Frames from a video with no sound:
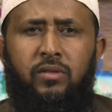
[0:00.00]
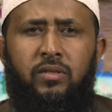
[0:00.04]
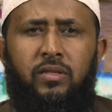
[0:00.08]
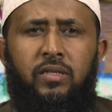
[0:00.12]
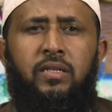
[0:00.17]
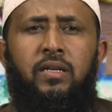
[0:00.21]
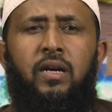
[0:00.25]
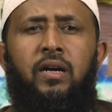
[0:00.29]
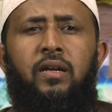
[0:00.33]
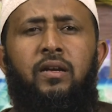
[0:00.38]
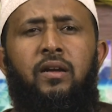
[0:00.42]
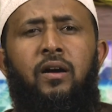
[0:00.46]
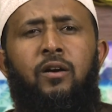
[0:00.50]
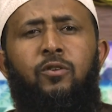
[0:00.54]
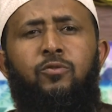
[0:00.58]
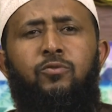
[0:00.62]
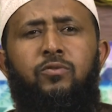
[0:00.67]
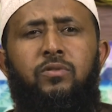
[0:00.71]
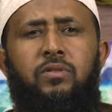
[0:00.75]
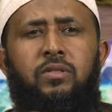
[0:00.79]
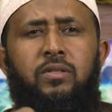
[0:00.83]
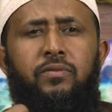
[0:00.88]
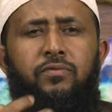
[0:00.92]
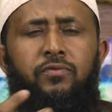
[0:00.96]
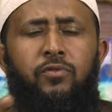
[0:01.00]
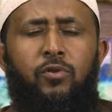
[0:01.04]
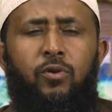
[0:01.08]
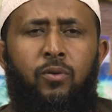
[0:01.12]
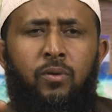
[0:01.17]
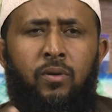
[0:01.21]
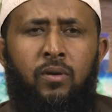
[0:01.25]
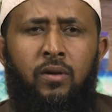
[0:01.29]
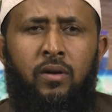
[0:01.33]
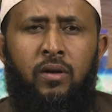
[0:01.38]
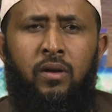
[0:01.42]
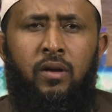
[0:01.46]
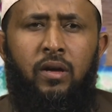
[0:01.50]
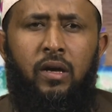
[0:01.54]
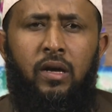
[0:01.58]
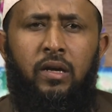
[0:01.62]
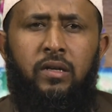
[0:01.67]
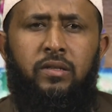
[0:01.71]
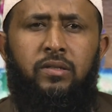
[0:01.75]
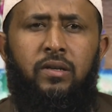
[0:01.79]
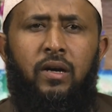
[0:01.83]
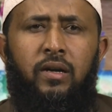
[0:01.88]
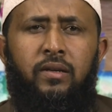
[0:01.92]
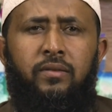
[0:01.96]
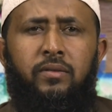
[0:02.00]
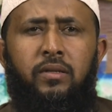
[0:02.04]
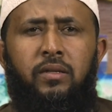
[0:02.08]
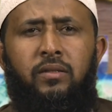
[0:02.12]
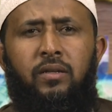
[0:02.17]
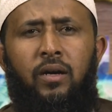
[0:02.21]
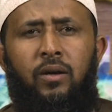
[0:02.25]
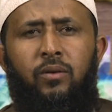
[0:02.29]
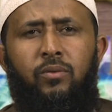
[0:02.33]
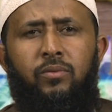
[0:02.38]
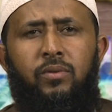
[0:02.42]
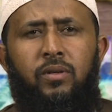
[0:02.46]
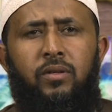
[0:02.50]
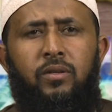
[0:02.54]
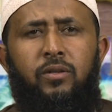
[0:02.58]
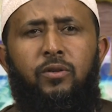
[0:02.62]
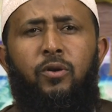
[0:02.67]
He announced it for 800,000,